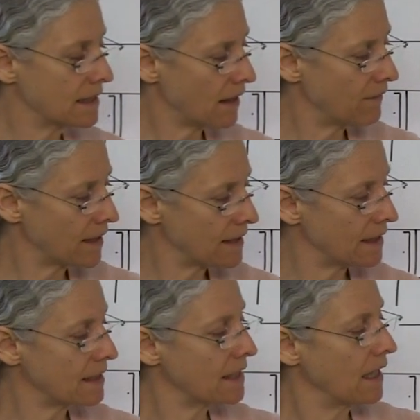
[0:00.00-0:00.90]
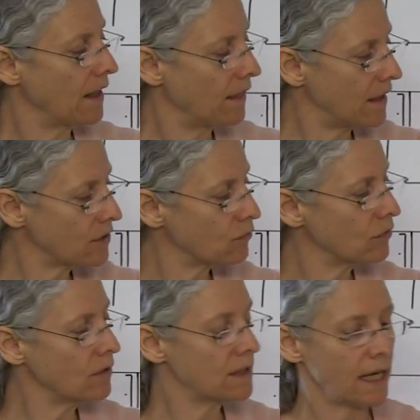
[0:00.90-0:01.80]
and suffixes, this
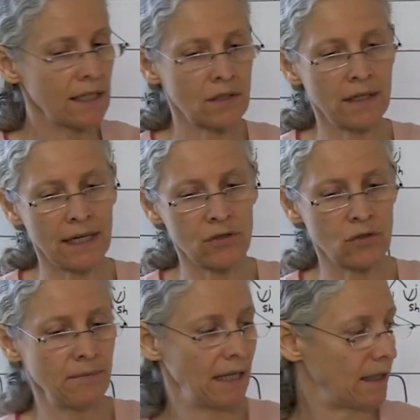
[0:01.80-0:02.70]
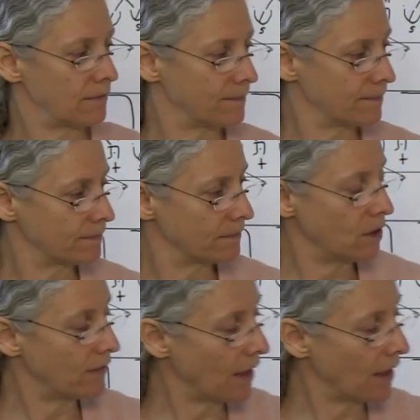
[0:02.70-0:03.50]
root takes on extra meaning. You